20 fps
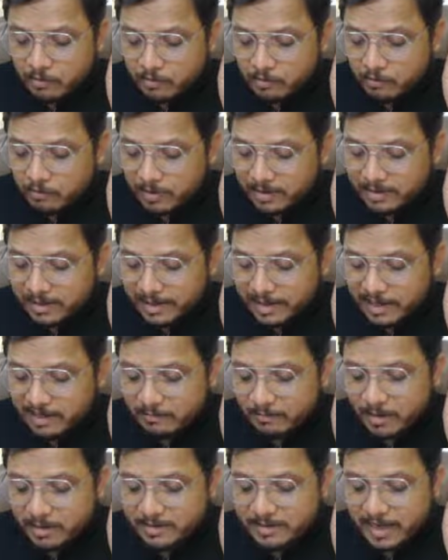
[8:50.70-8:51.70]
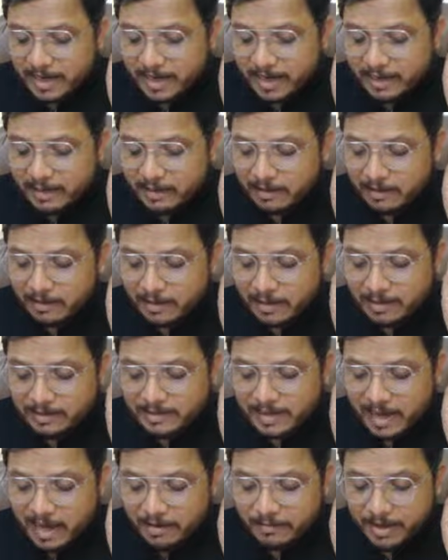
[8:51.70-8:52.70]
1 radian per second is
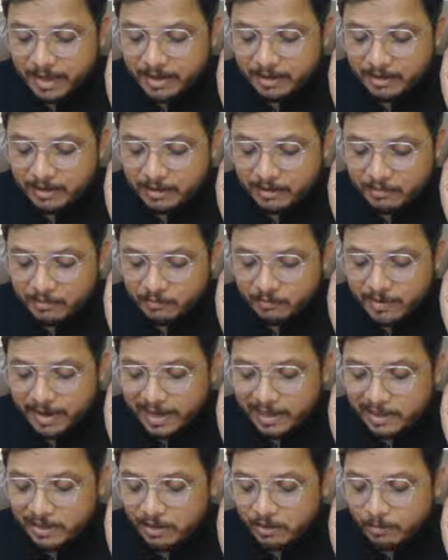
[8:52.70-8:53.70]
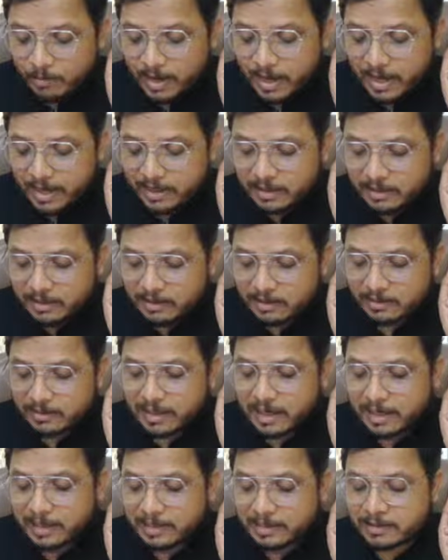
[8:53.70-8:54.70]
having value of gain
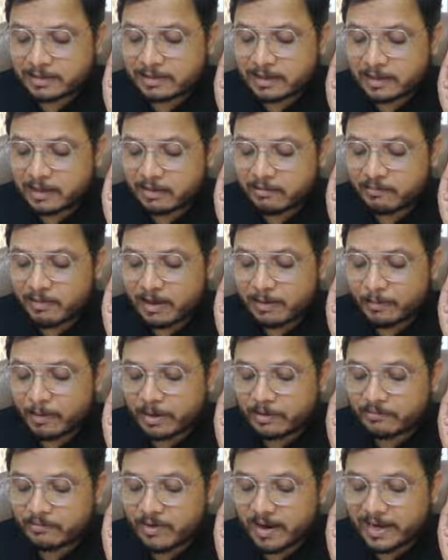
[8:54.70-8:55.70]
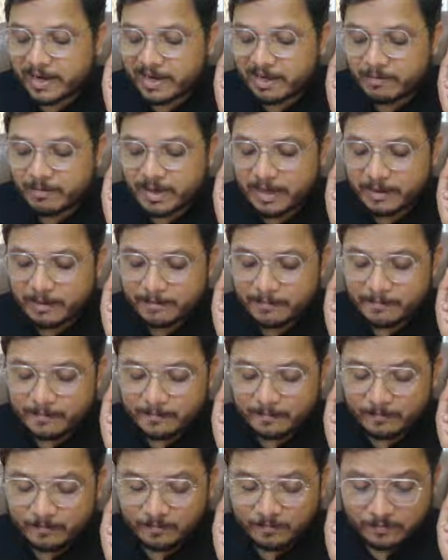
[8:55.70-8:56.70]
that is 35.5 dB.
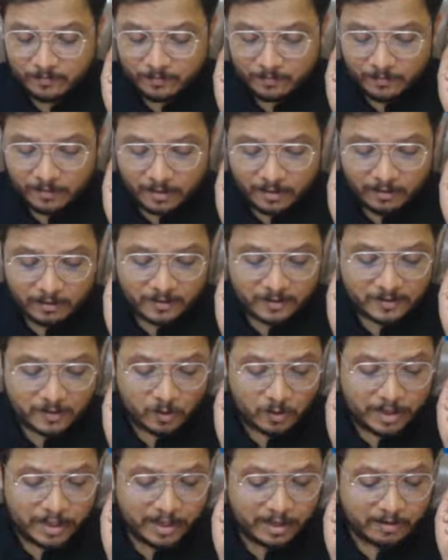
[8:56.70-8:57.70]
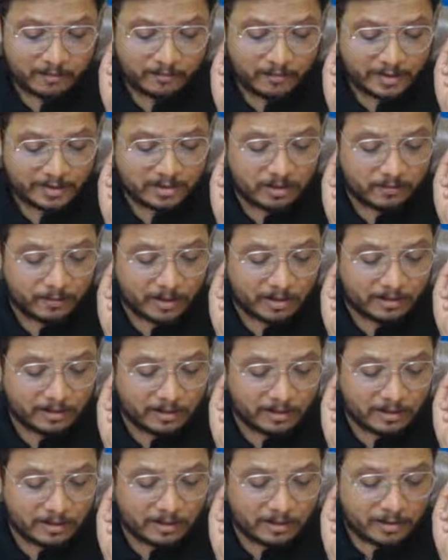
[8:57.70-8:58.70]
So here first of all
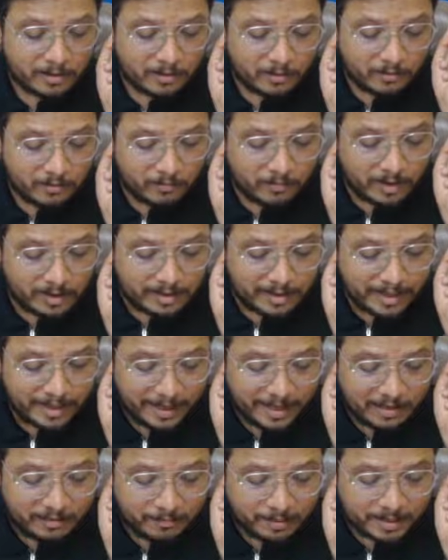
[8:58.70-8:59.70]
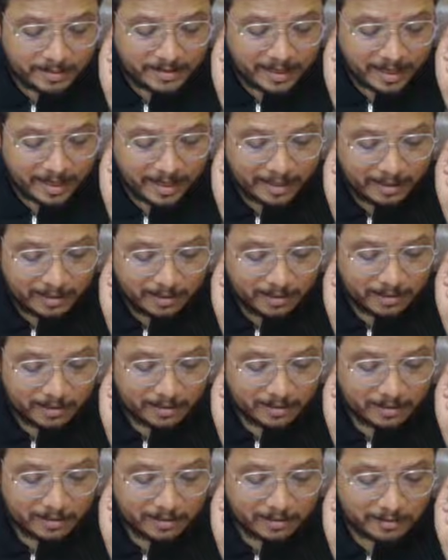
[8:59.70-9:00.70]
1 radian per second
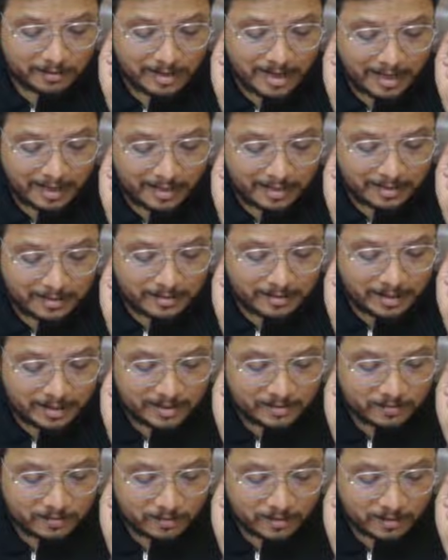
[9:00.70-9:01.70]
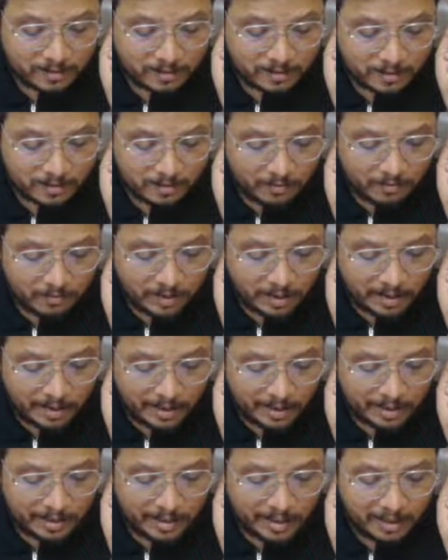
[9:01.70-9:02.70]
that is this
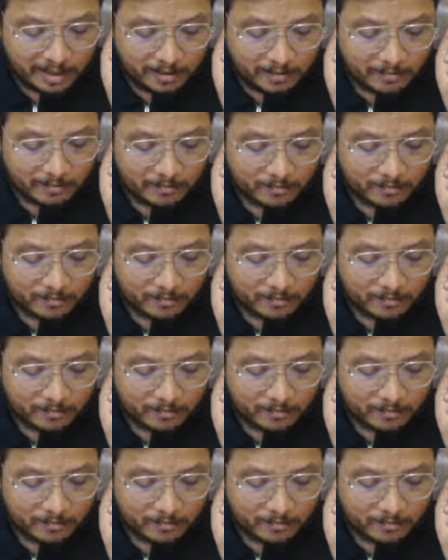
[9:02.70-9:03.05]
vertically